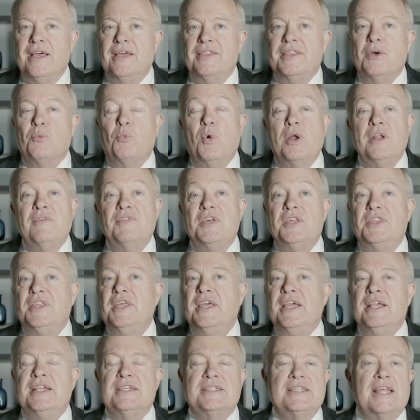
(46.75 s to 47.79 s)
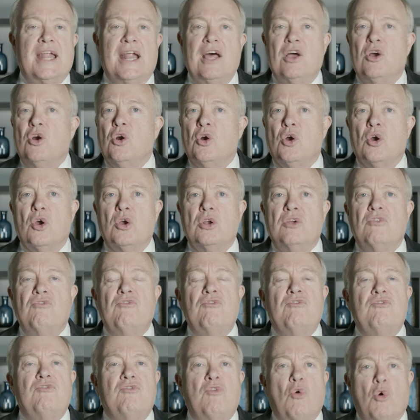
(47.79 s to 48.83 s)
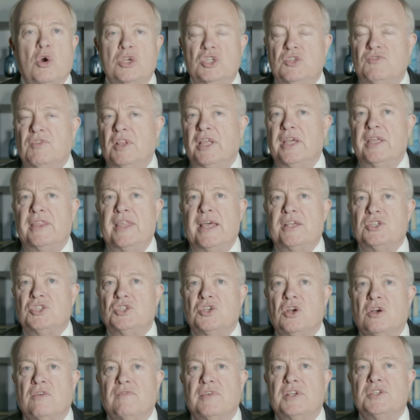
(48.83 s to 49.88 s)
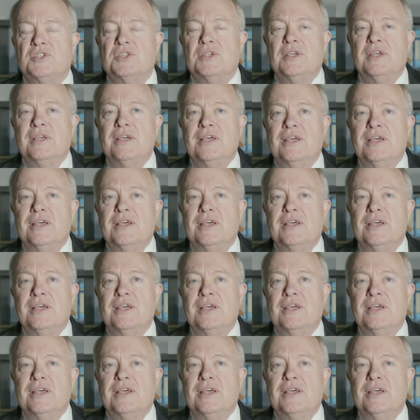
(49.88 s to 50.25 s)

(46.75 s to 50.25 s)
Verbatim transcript: that one of the things that I heard forcefully in that service